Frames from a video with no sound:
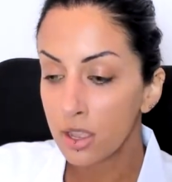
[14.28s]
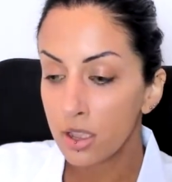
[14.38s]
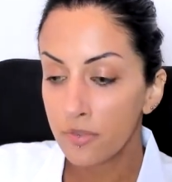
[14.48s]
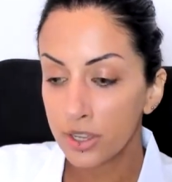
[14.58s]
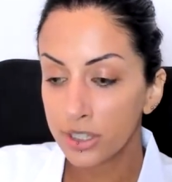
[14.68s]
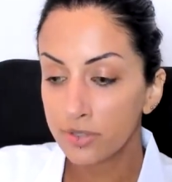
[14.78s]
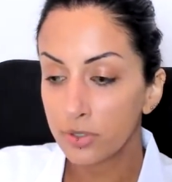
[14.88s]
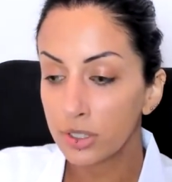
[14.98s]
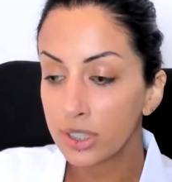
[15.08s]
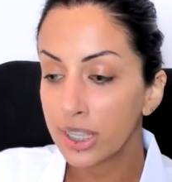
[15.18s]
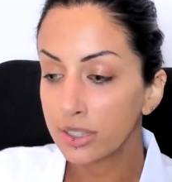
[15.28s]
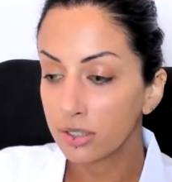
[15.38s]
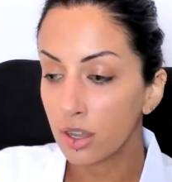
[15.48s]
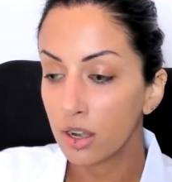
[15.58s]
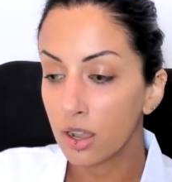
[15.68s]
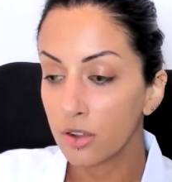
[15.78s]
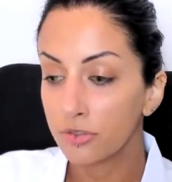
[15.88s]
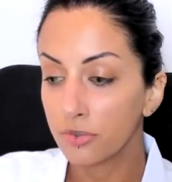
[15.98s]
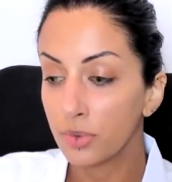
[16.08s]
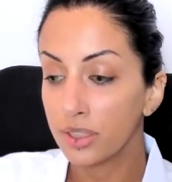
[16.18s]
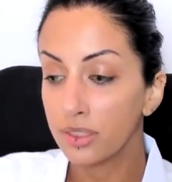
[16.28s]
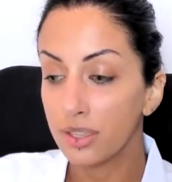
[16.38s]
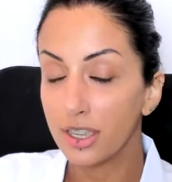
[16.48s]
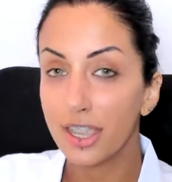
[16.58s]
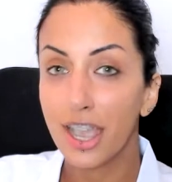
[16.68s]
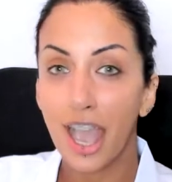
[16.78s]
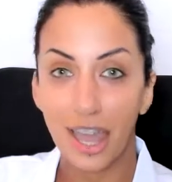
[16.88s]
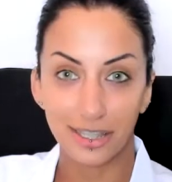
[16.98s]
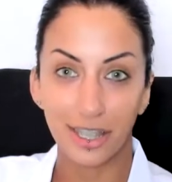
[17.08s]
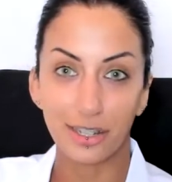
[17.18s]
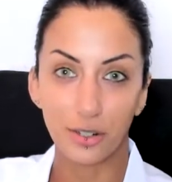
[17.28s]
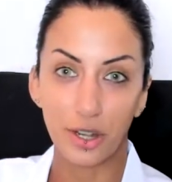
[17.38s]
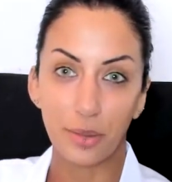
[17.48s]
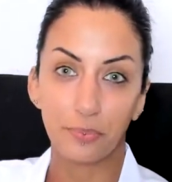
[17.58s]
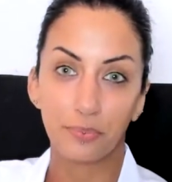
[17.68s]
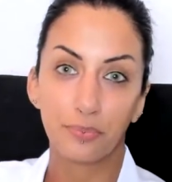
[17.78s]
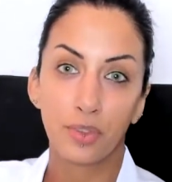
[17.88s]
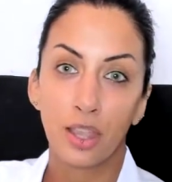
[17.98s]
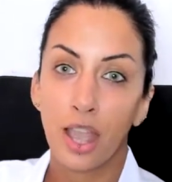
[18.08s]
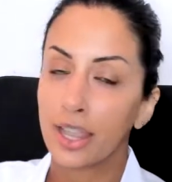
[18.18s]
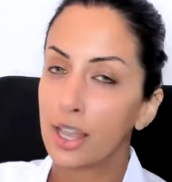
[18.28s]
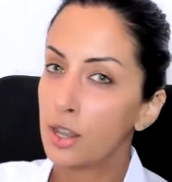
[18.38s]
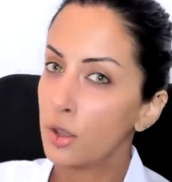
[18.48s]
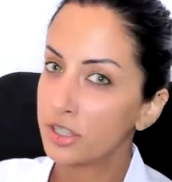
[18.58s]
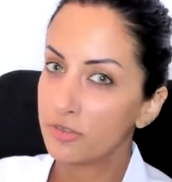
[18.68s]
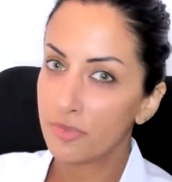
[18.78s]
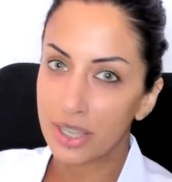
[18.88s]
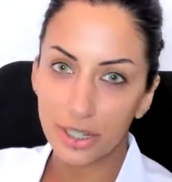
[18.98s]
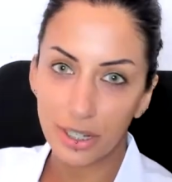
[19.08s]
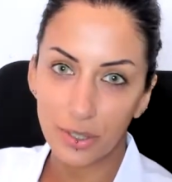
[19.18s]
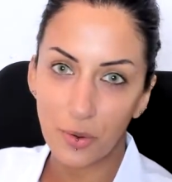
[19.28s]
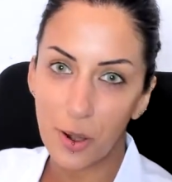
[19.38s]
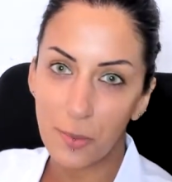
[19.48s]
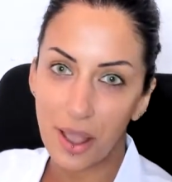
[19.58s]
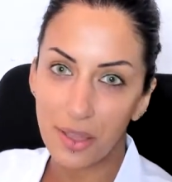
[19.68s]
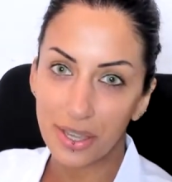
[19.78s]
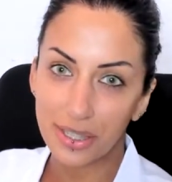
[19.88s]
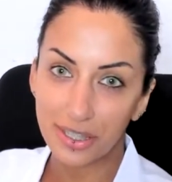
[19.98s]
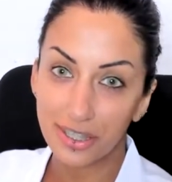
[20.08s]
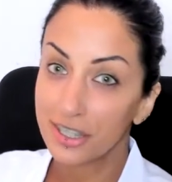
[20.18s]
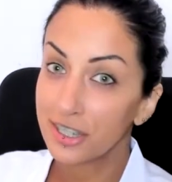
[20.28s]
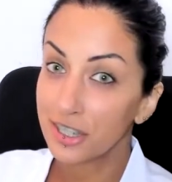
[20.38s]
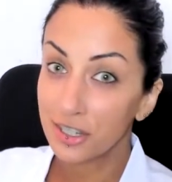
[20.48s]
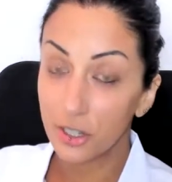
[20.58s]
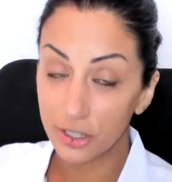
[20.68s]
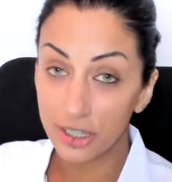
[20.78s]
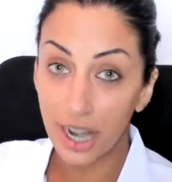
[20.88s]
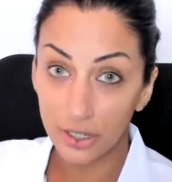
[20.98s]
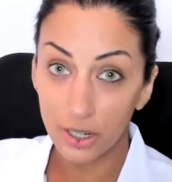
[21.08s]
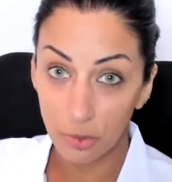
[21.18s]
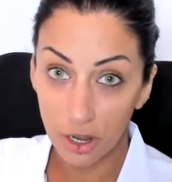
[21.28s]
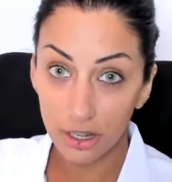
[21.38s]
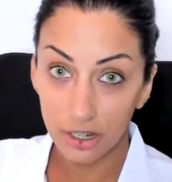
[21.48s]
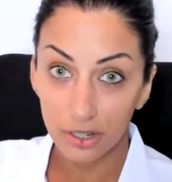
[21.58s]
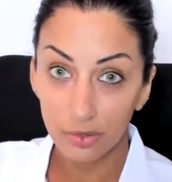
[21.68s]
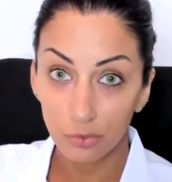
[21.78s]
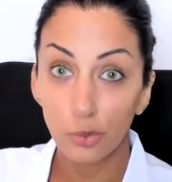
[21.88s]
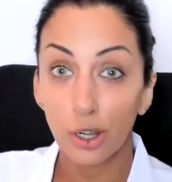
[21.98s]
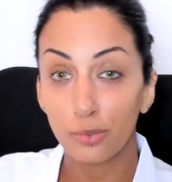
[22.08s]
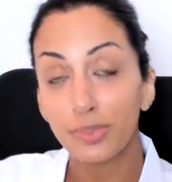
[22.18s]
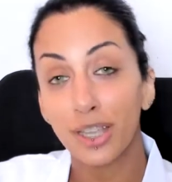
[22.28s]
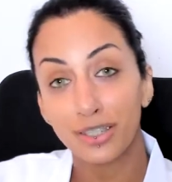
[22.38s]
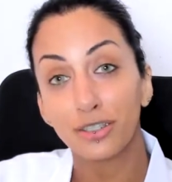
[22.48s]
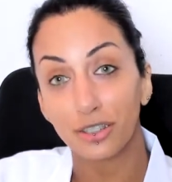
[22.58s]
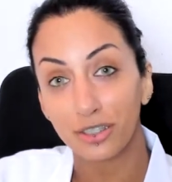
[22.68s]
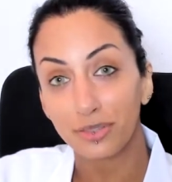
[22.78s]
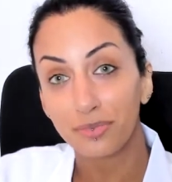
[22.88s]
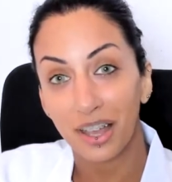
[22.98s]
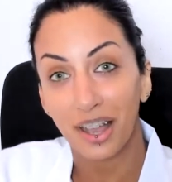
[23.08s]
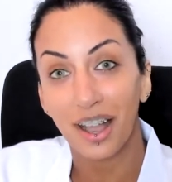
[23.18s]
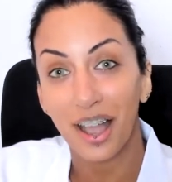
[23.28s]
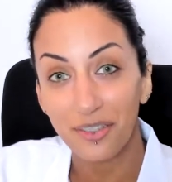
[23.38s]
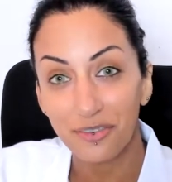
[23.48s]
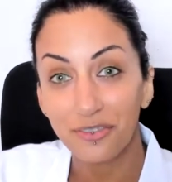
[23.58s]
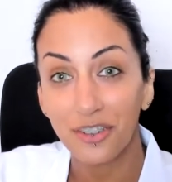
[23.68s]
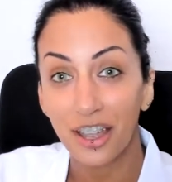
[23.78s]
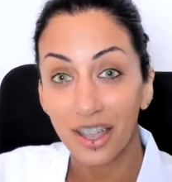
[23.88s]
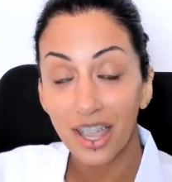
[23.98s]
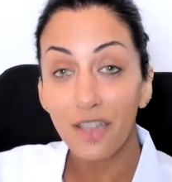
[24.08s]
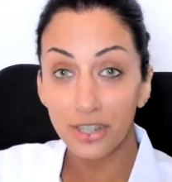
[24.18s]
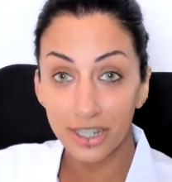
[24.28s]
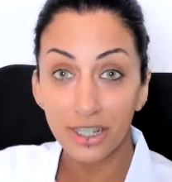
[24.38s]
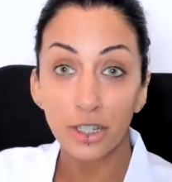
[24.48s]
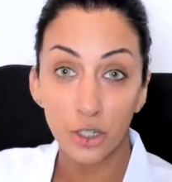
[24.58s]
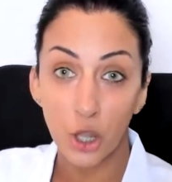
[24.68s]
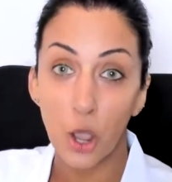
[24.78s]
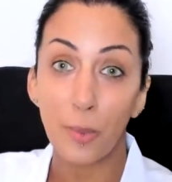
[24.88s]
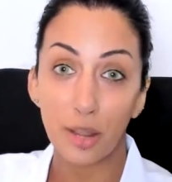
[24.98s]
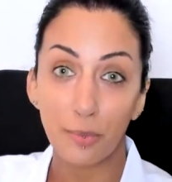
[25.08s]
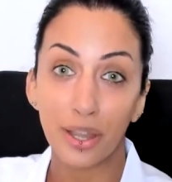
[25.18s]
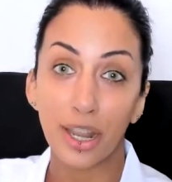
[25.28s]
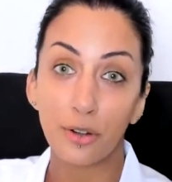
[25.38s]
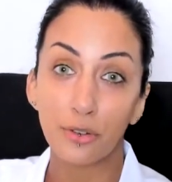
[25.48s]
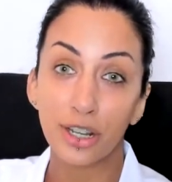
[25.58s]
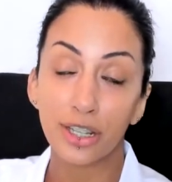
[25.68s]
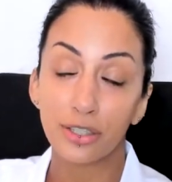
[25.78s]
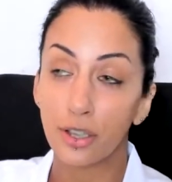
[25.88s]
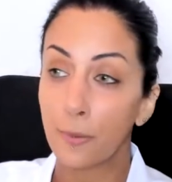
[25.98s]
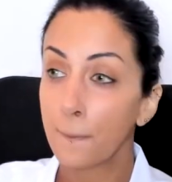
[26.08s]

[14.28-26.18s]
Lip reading: first of all, let's start off with the Anaesthetic Cream. I get loads of messages all about this. Does it actually work? Well, yes it does. If it didn't, you'd know about it by now, right? So